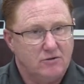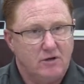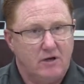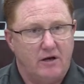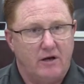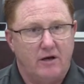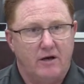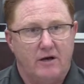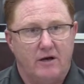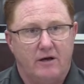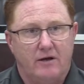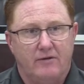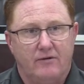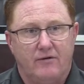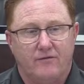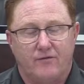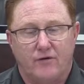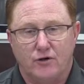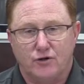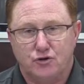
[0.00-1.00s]

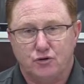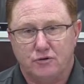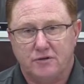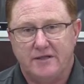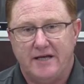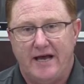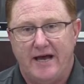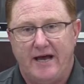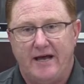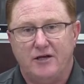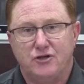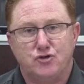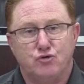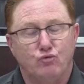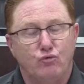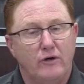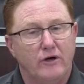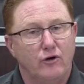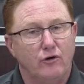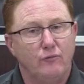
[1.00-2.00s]
The virtual days
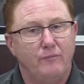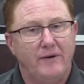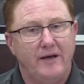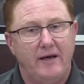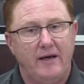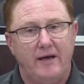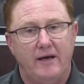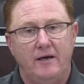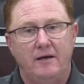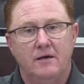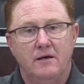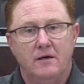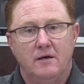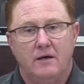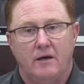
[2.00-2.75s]
will be